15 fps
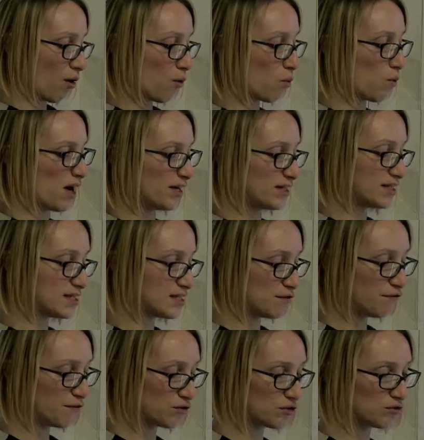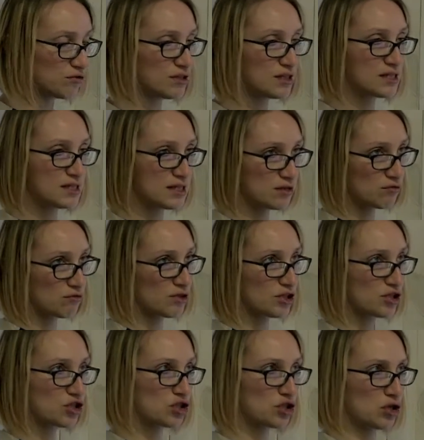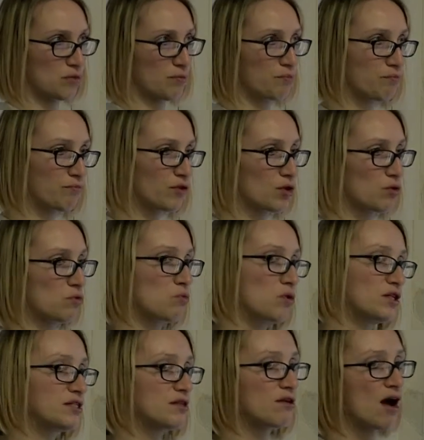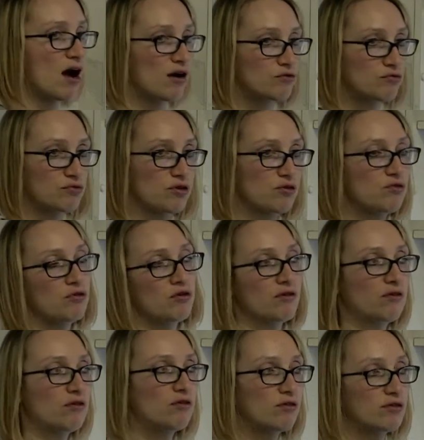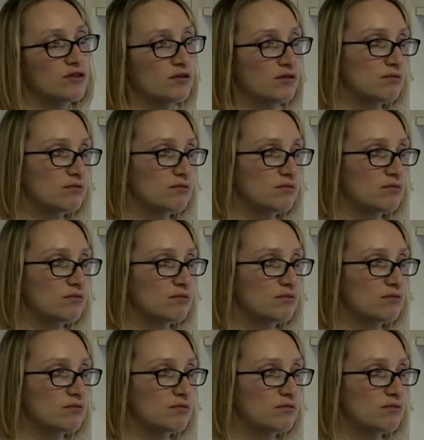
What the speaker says: where it's difficult to distinguish what's the artwork or